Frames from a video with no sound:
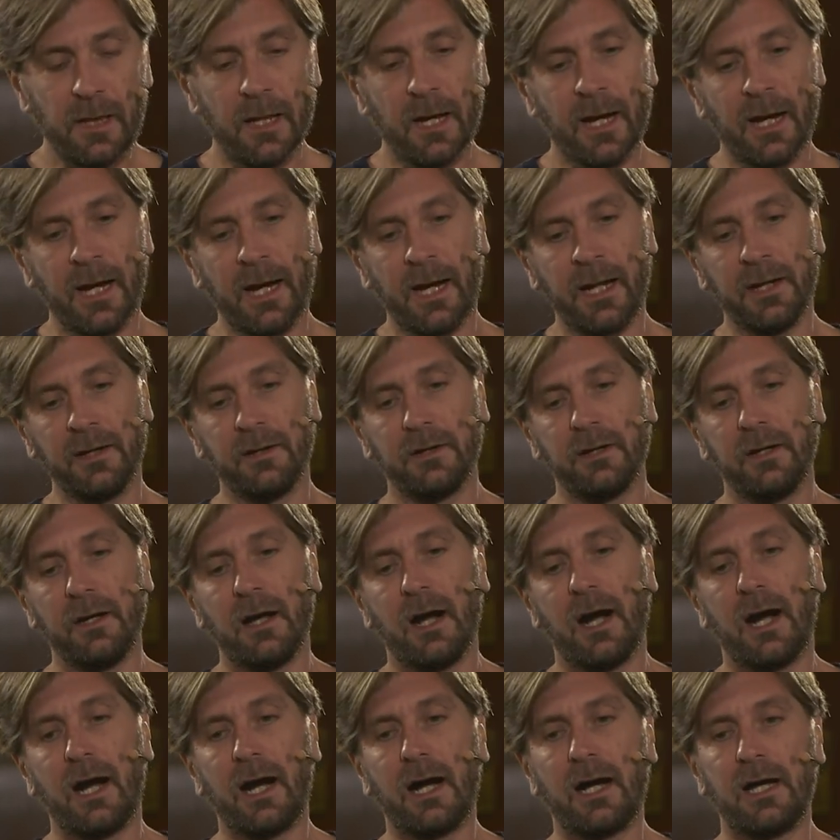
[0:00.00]
And
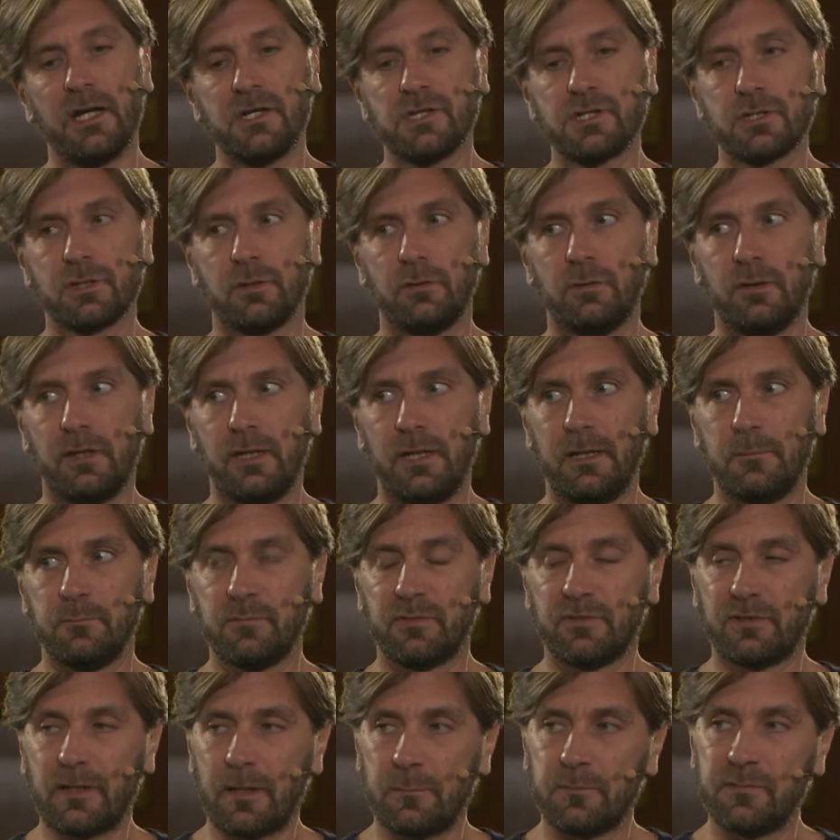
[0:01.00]
I showed
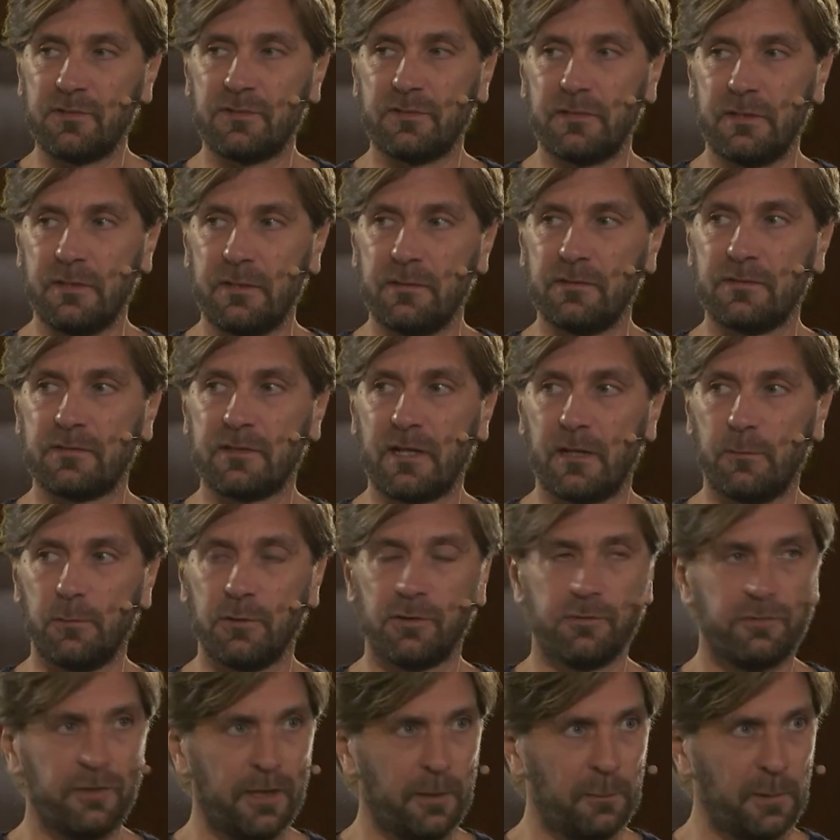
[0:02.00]
him some scenes that I
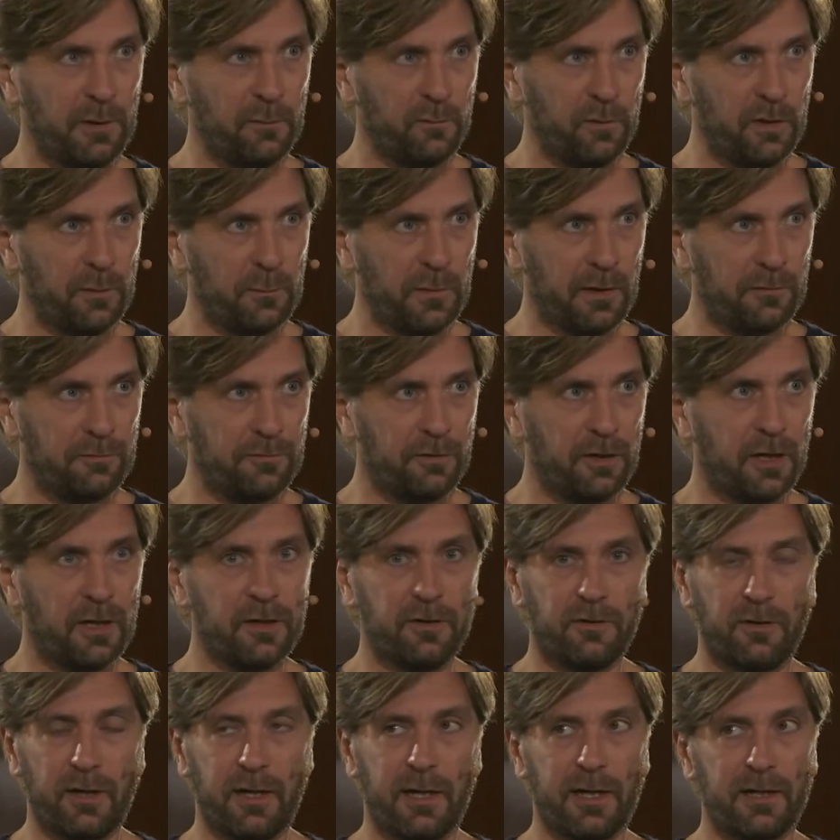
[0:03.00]
was filming with my
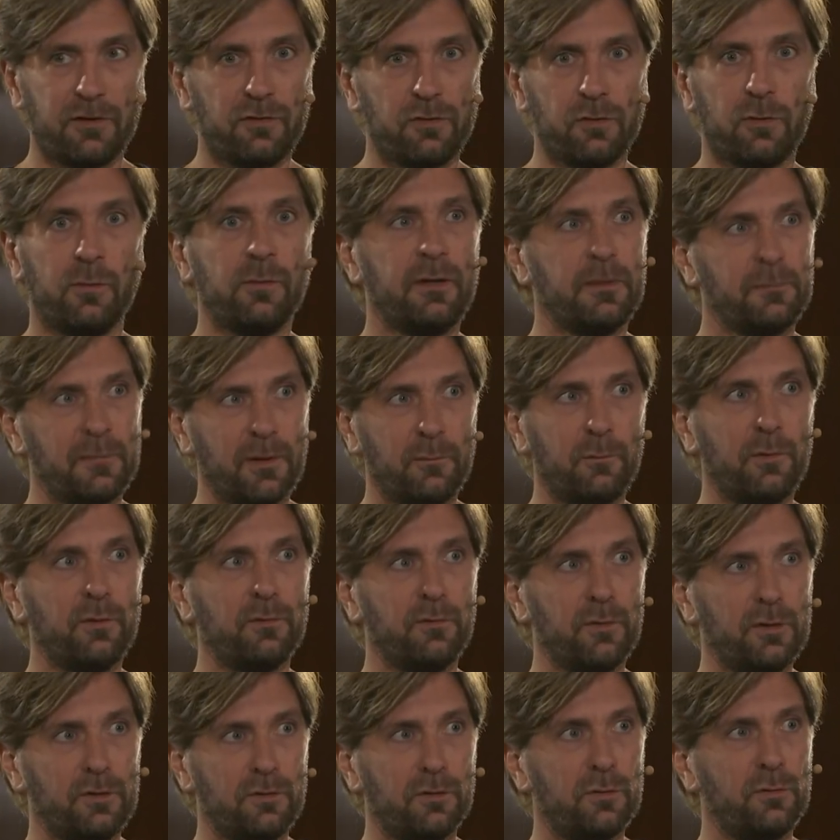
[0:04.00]
father, and I told him that
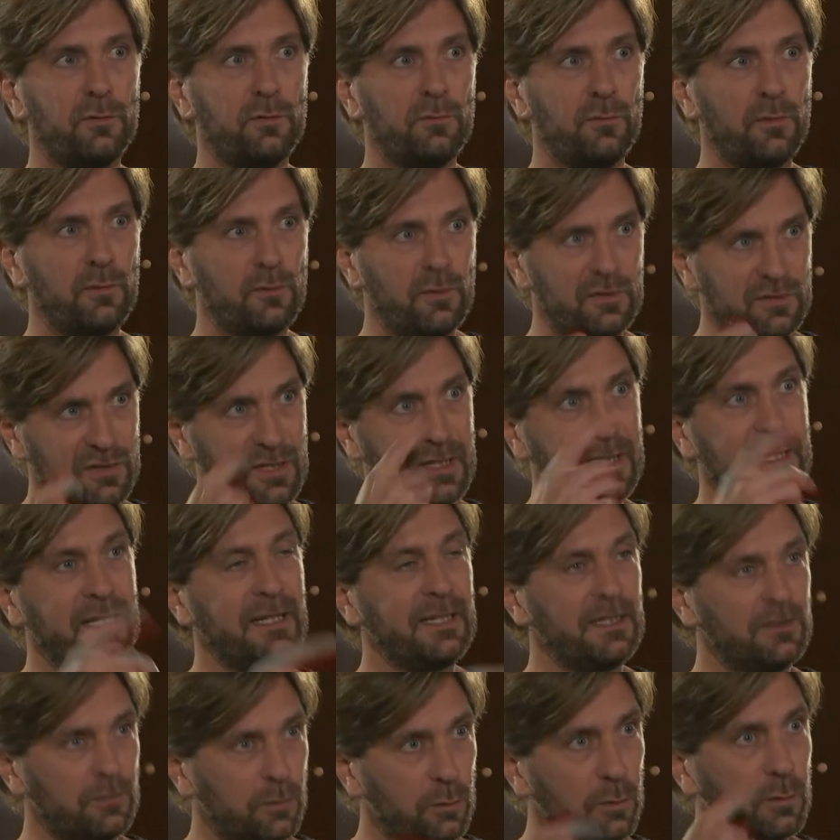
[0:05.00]
we were
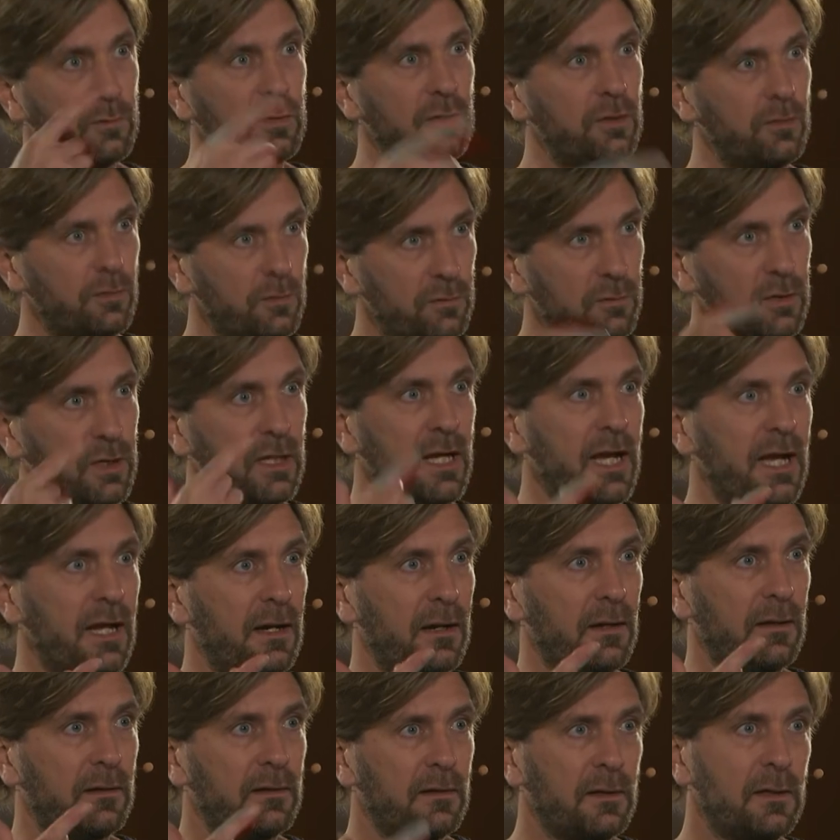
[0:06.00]
taking it over and over
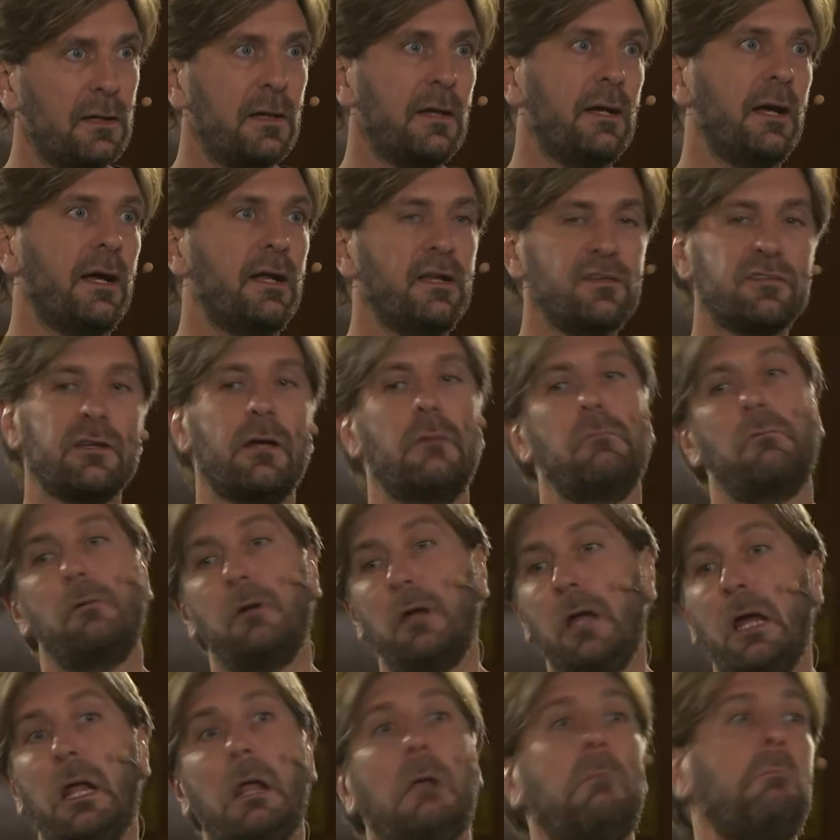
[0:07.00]
again. And he said,
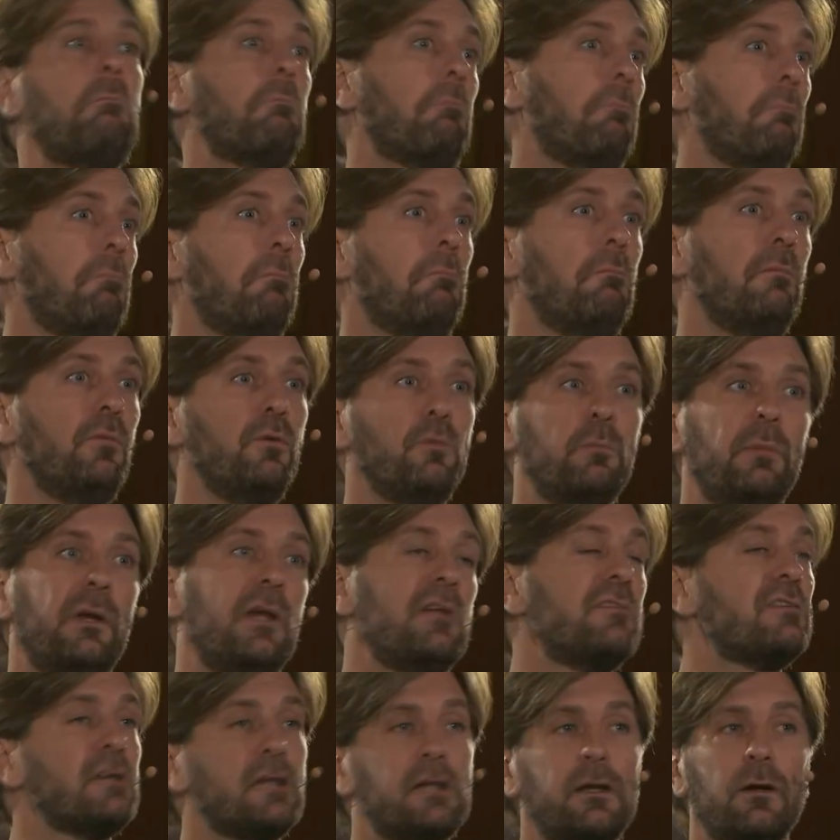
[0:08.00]
well, you
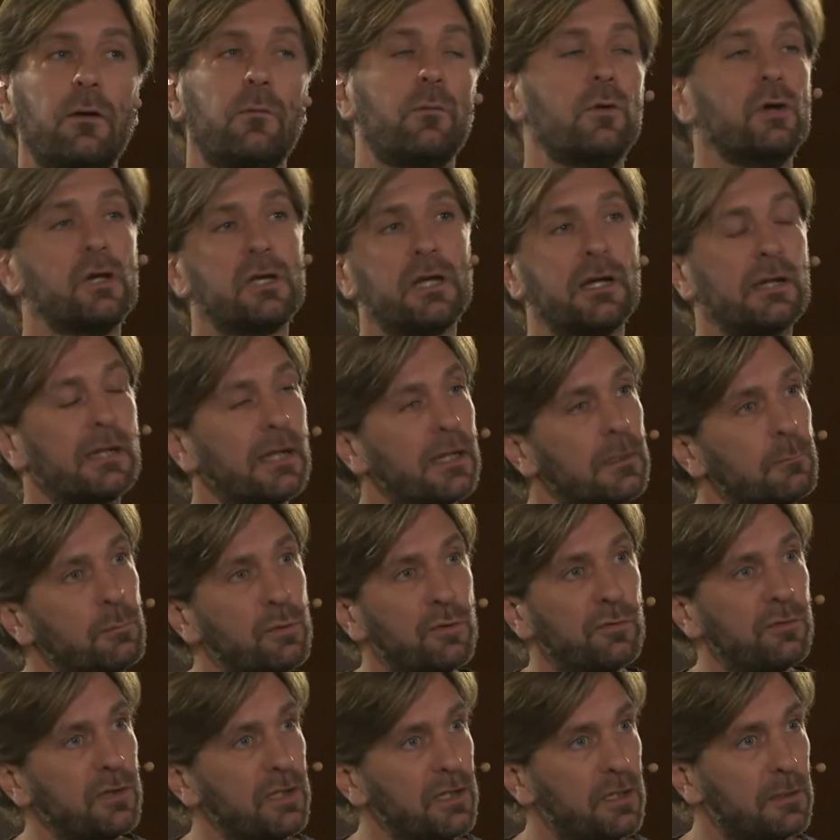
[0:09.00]
basically are working like
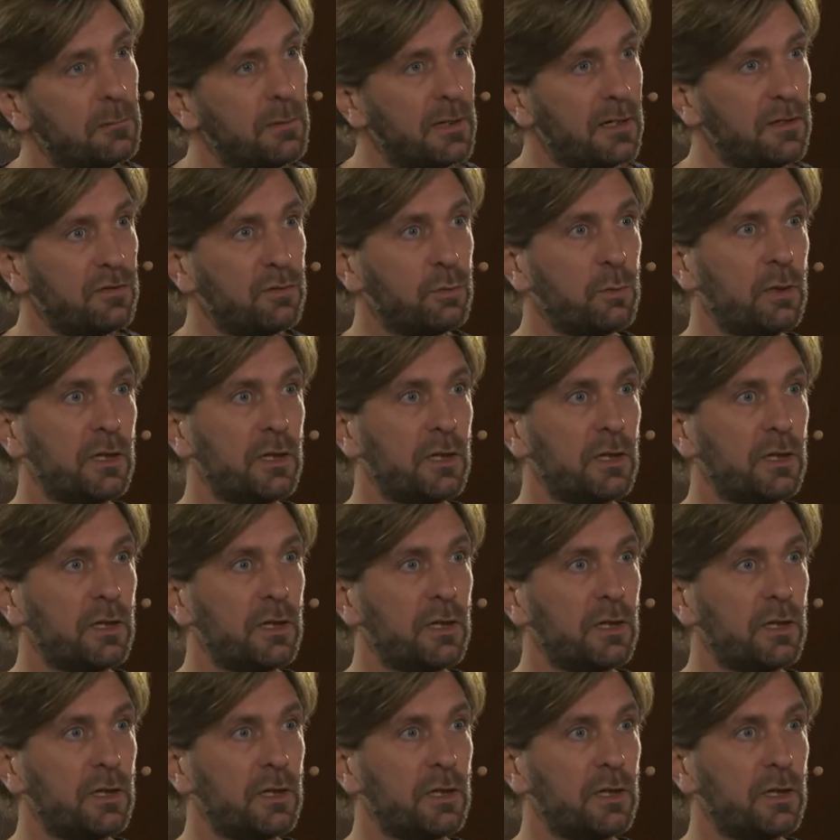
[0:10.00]
Bo Widerberg is